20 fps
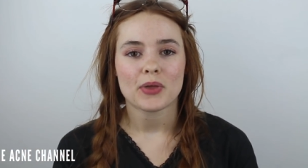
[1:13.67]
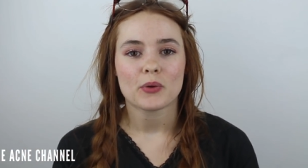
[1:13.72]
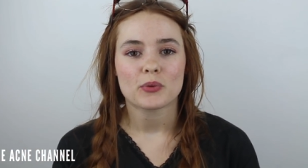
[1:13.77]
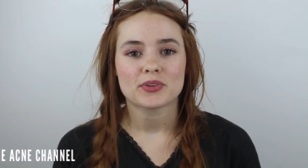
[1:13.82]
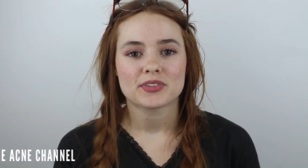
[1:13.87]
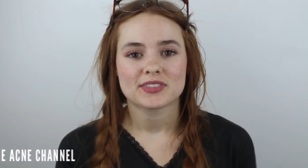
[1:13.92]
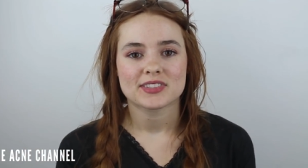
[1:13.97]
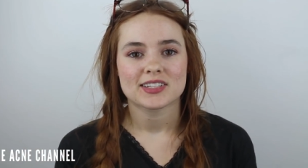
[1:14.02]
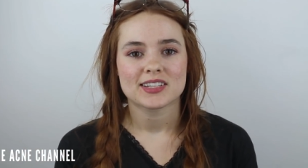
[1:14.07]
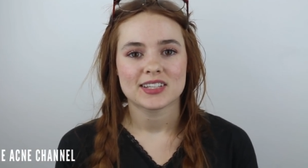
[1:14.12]
That
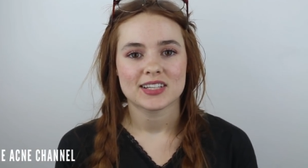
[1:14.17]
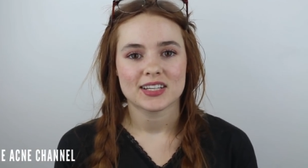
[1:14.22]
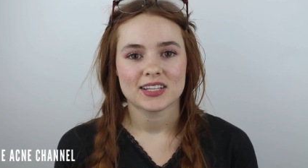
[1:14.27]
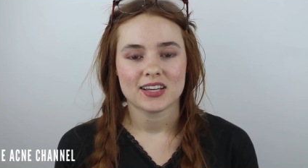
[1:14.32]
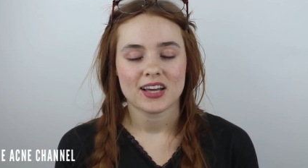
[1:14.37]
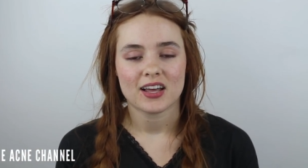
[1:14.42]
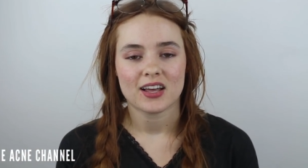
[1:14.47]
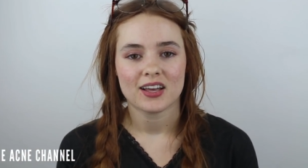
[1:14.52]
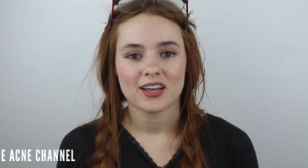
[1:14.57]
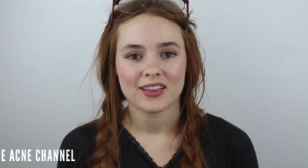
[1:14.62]
was
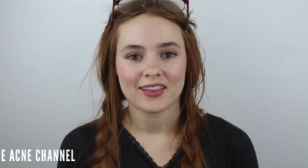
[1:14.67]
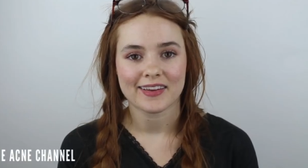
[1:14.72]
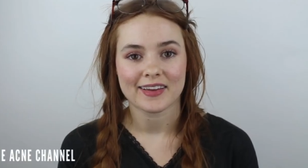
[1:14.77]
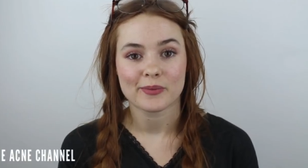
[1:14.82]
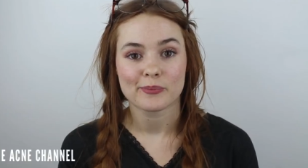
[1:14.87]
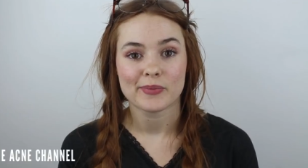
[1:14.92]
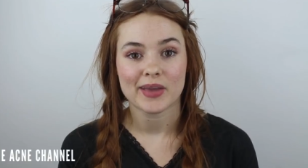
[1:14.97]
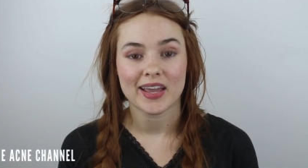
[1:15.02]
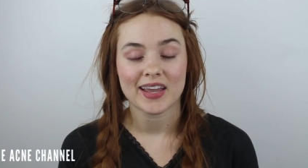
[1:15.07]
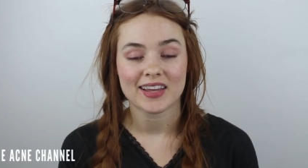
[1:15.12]
the
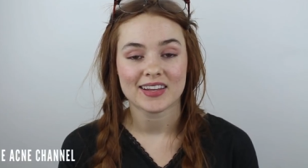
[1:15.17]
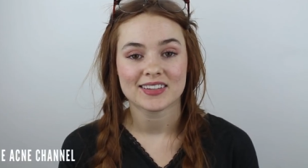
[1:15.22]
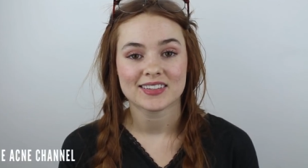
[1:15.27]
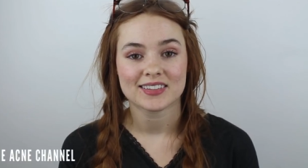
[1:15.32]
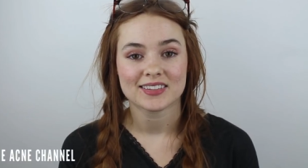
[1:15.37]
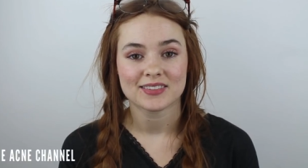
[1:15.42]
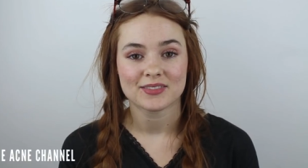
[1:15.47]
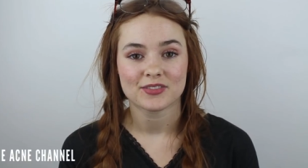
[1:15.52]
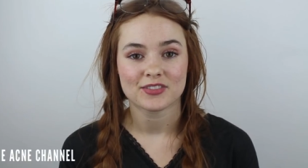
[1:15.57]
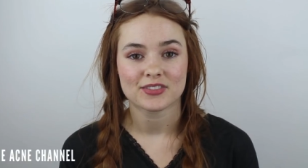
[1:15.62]
like
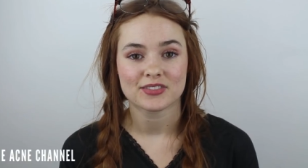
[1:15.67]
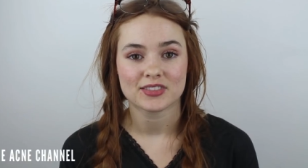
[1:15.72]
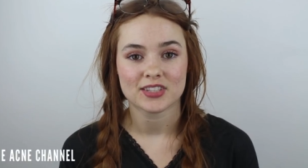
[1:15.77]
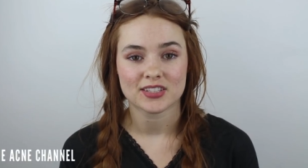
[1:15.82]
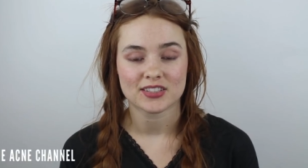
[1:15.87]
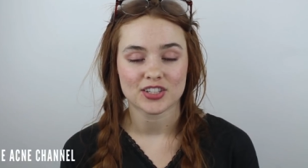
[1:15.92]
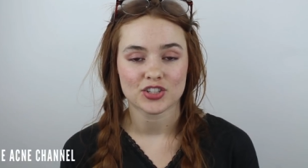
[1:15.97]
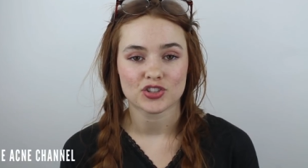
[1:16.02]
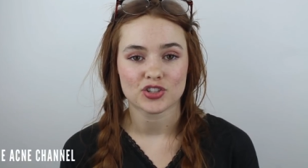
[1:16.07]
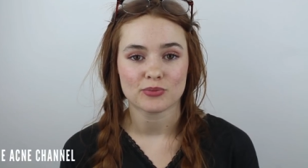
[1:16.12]
main
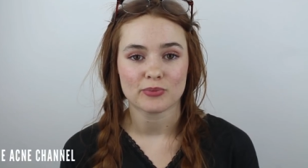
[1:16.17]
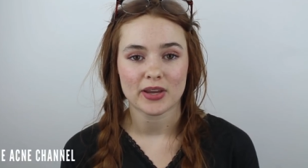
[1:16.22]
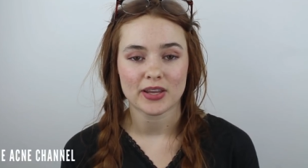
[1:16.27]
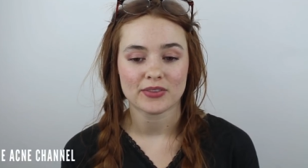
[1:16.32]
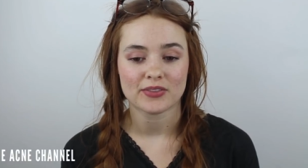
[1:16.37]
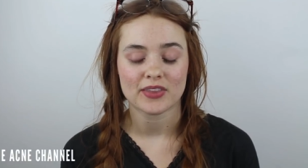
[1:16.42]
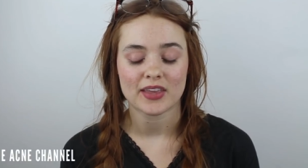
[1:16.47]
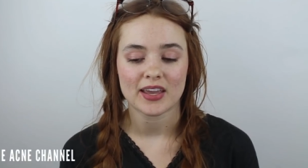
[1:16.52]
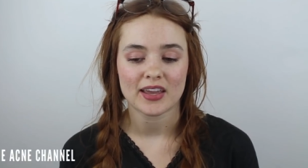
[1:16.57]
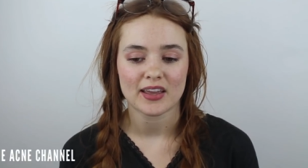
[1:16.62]
decision,
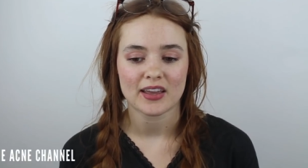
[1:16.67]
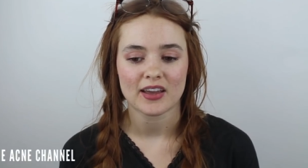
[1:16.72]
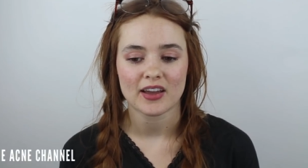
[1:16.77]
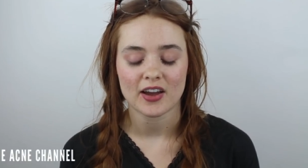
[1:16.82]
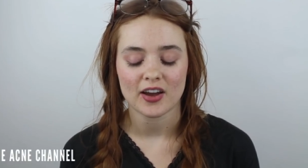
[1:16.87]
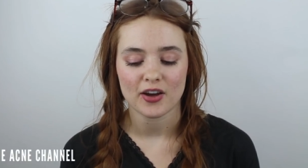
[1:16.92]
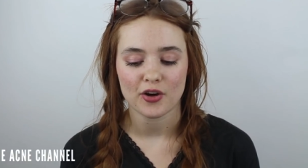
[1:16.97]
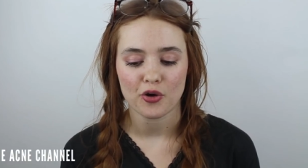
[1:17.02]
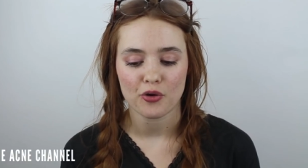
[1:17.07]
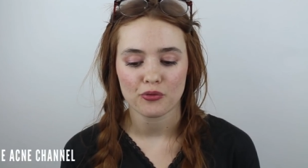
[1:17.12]
main thing
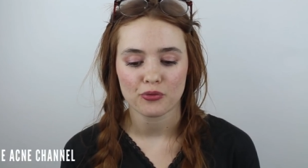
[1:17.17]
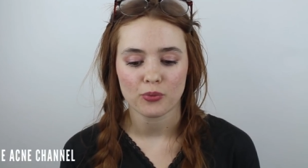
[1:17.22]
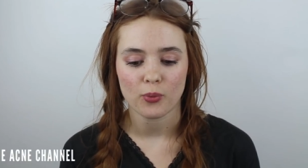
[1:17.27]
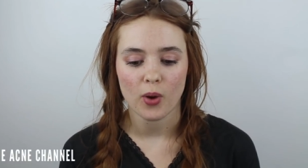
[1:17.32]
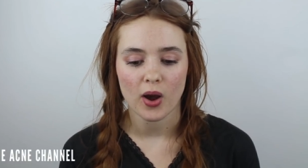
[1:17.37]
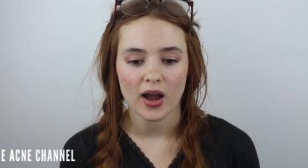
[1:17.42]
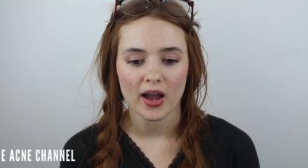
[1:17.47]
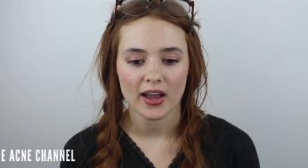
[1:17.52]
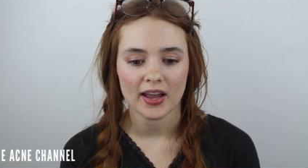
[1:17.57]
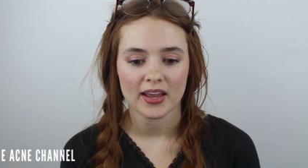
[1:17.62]
of
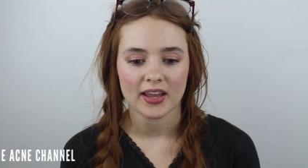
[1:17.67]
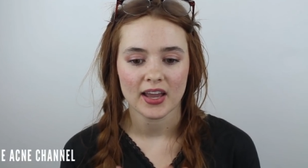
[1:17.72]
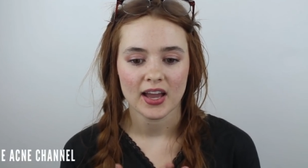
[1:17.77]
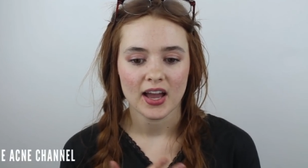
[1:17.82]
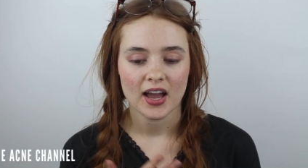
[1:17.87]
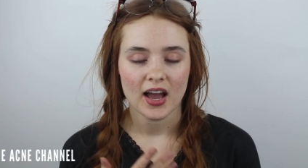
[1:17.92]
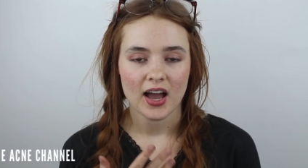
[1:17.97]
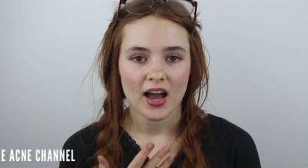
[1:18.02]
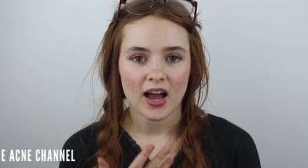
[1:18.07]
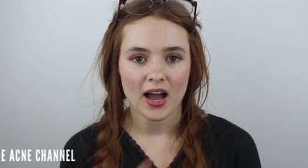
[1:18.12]
why
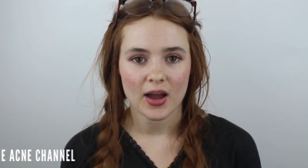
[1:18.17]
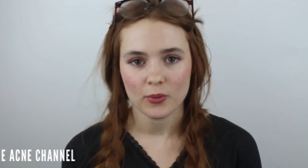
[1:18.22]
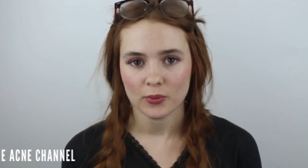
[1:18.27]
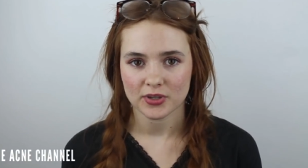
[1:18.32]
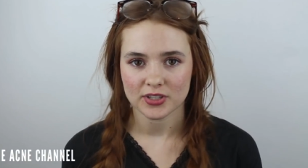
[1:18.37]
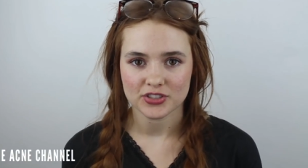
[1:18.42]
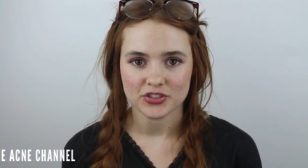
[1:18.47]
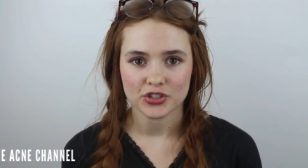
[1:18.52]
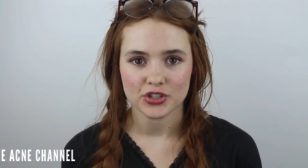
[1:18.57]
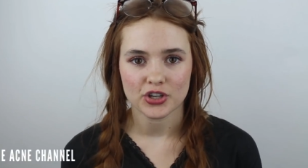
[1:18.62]
I
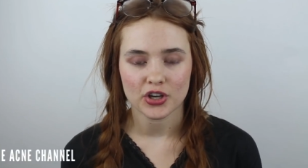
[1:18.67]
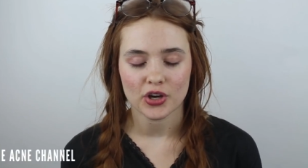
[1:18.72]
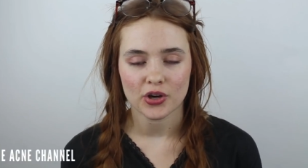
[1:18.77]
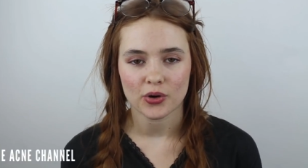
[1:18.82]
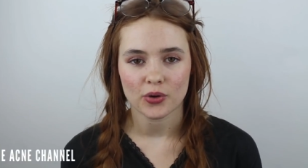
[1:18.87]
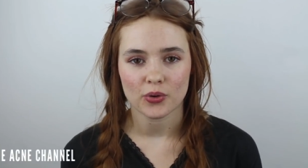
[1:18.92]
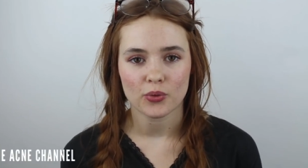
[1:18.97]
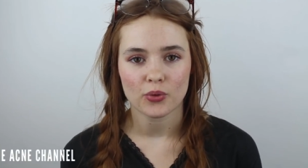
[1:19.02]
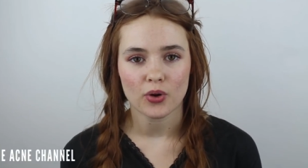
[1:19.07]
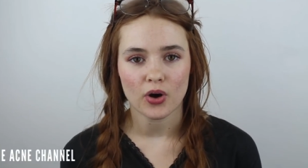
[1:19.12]
wanted to
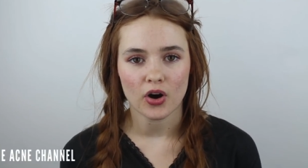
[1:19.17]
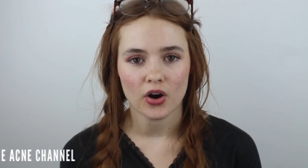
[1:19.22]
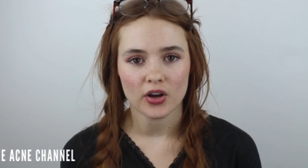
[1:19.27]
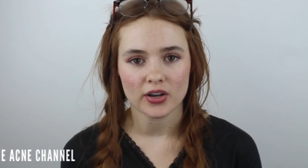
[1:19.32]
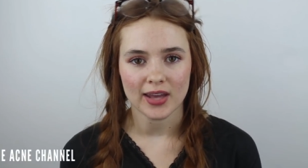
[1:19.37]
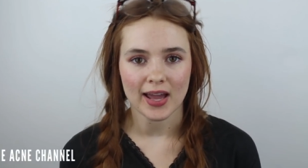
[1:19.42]
go on